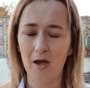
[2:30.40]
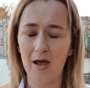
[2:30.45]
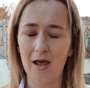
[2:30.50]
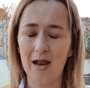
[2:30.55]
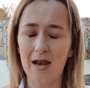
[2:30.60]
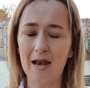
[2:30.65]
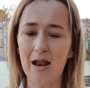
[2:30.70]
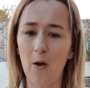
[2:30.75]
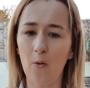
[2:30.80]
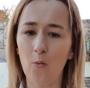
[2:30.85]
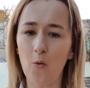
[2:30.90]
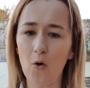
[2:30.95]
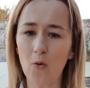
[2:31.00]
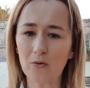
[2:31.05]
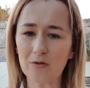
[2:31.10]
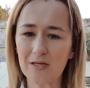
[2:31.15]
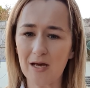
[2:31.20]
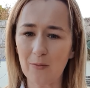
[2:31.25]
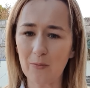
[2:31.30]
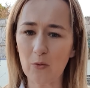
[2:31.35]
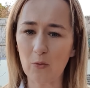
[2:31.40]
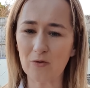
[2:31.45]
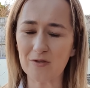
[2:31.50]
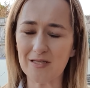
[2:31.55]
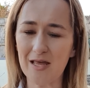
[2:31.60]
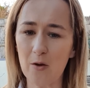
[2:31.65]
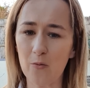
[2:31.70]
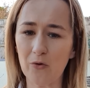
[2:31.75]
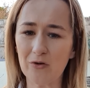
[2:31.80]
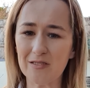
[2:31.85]
Now, what was happening was
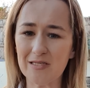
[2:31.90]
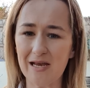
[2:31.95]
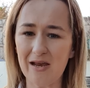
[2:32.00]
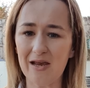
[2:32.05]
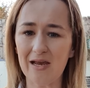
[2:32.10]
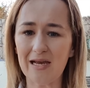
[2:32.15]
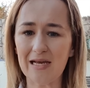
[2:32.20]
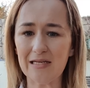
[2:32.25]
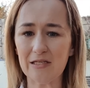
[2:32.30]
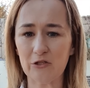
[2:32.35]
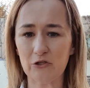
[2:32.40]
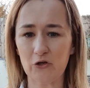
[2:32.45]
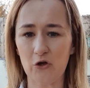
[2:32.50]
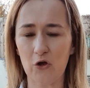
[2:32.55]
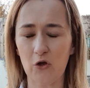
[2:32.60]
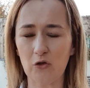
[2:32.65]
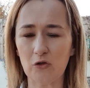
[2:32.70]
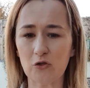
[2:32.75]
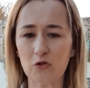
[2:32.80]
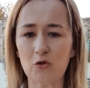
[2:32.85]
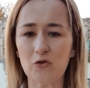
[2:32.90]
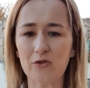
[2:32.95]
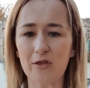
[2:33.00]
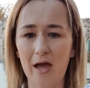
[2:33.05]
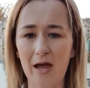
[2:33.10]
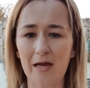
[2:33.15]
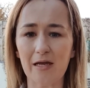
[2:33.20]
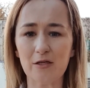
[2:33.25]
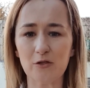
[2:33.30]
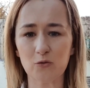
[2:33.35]
they were taking turns, so
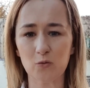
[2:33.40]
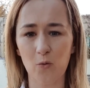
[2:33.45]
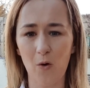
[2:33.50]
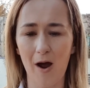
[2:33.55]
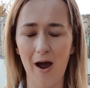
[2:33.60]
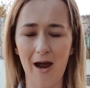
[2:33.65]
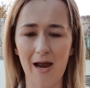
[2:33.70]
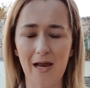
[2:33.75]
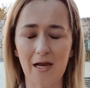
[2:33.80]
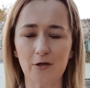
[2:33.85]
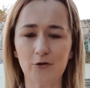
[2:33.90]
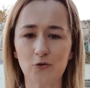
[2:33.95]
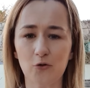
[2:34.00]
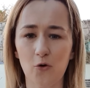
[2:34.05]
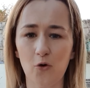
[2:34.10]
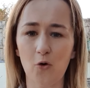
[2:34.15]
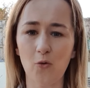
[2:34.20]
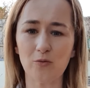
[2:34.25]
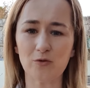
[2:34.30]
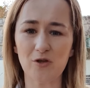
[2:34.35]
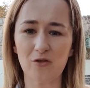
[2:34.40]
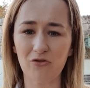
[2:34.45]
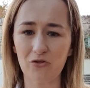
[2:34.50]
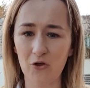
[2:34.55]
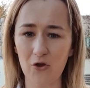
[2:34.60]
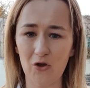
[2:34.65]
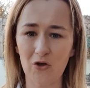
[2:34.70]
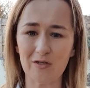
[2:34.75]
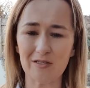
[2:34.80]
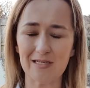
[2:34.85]
that is why it took up to
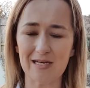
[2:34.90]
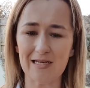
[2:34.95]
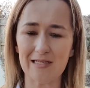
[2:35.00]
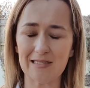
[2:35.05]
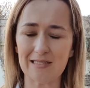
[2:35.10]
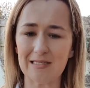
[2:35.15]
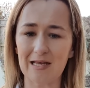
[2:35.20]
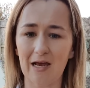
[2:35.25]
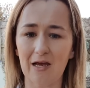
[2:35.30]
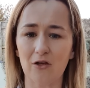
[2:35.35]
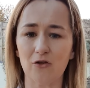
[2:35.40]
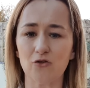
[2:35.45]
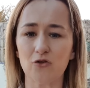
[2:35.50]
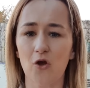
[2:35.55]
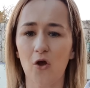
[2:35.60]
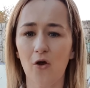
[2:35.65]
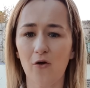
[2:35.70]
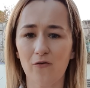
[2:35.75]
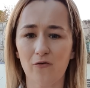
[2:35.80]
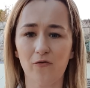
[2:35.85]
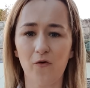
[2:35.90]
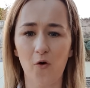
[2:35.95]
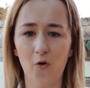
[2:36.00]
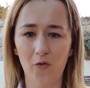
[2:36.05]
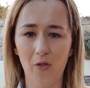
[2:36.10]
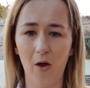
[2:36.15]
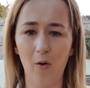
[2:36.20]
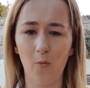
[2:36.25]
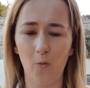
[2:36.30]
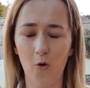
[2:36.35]
13 seconds for
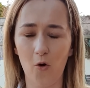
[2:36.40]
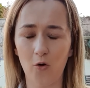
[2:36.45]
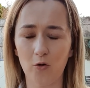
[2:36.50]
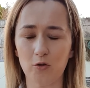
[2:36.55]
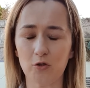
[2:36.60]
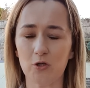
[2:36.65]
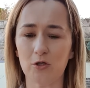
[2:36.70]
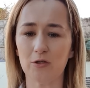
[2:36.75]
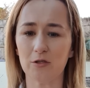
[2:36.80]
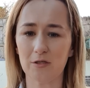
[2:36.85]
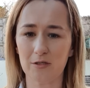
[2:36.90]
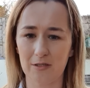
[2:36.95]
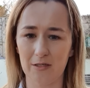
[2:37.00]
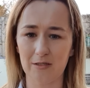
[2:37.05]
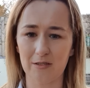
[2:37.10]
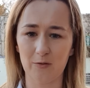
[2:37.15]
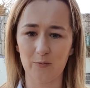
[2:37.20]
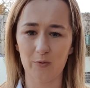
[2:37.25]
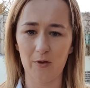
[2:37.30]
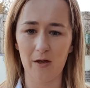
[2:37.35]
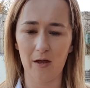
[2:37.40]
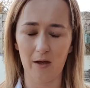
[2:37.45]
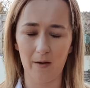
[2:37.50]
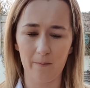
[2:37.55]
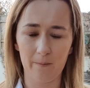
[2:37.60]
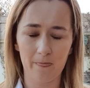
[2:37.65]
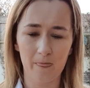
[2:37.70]
that water to disappear.